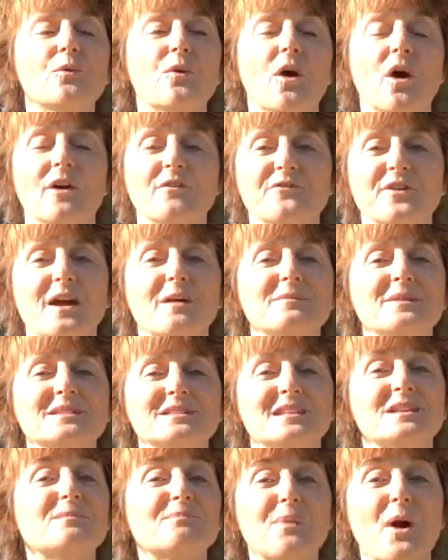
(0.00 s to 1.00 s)
our family
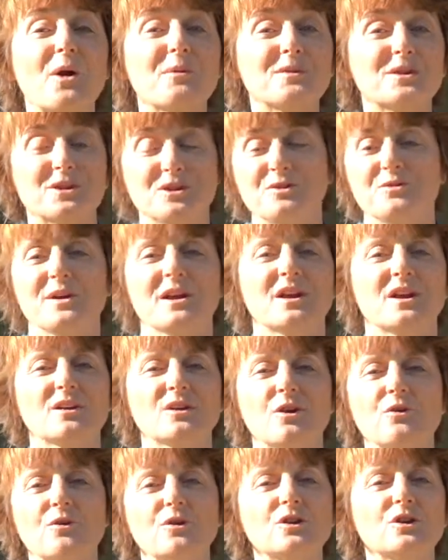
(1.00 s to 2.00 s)
did a barbecue in a
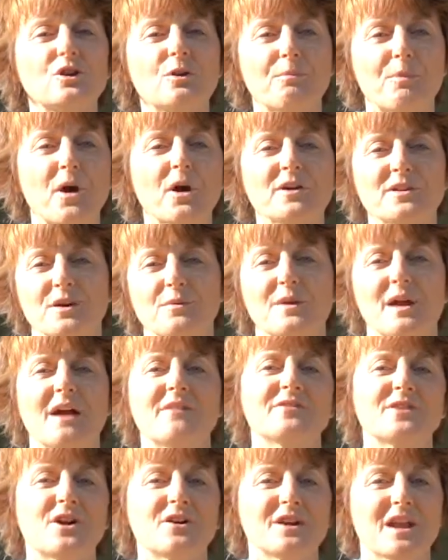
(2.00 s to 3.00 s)
local little park that we
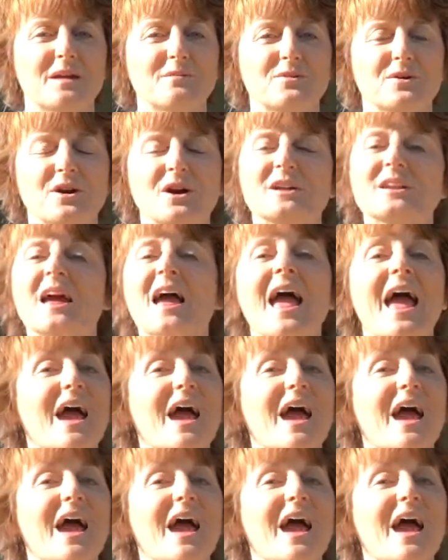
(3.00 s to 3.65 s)
have in our neighborhood,